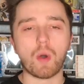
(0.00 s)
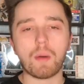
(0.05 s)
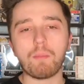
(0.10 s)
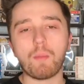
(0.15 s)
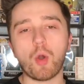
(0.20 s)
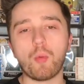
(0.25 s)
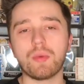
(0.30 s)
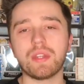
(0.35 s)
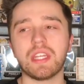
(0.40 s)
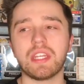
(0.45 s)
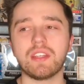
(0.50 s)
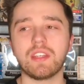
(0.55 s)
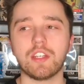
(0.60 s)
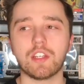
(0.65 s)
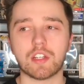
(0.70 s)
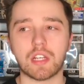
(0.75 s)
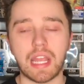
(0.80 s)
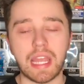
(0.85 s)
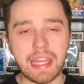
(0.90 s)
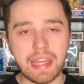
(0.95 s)
moment in
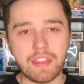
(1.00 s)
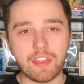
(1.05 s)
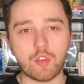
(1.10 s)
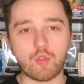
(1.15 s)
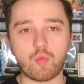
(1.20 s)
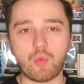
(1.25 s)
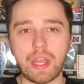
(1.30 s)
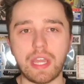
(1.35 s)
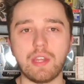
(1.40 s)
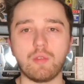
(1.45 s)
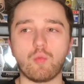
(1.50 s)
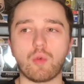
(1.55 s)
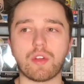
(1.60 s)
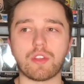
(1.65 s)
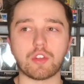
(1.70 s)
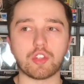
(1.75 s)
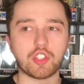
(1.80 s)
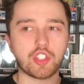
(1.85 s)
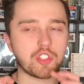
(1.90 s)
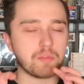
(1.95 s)
here in the rain
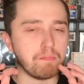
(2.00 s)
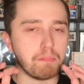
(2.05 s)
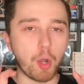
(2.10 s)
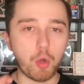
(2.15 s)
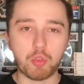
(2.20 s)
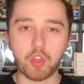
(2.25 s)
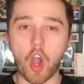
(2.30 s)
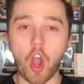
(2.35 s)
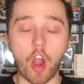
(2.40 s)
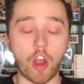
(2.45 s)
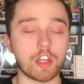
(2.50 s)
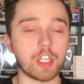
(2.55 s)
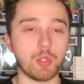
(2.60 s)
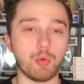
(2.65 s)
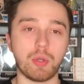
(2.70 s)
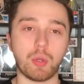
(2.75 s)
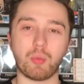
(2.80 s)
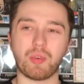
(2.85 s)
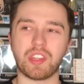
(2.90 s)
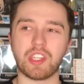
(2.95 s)
where they're just both
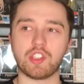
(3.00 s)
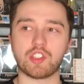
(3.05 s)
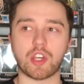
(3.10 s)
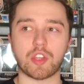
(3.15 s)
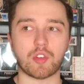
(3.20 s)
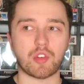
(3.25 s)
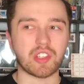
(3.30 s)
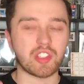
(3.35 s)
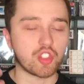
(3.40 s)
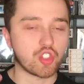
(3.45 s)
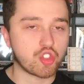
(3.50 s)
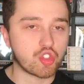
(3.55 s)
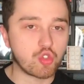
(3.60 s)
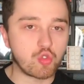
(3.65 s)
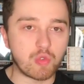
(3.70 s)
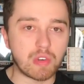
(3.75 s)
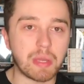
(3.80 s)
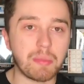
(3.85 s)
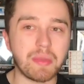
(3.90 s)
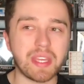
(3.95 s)
arguing with each other and
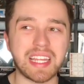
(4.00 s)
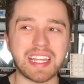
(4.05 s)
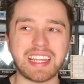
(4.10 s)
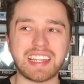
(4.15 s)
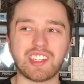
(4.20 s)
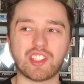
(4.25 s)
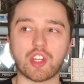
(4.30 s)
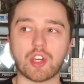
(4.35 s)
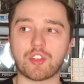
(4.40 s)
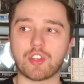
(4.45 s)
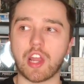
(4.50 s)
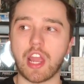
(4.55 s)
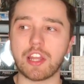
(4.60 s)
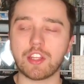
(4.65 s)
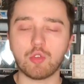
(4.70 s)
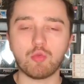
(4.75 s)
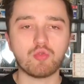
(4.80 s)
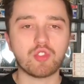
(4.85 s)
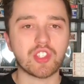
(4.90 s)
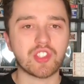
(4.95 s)
screaming at each other
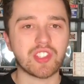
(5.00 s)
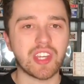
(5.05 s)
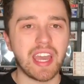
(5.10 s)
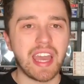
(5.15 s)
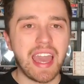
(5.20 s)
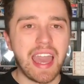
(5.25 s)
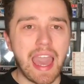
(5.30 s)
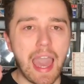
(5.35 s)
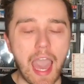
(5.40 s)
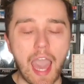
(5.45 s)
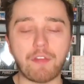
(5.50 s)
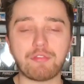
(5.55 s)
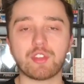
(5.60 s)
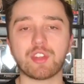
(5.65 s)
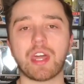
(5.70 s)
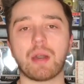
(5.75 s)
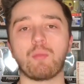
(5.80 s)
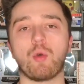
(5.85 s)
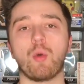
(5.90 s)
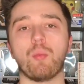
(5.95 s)
and you just after that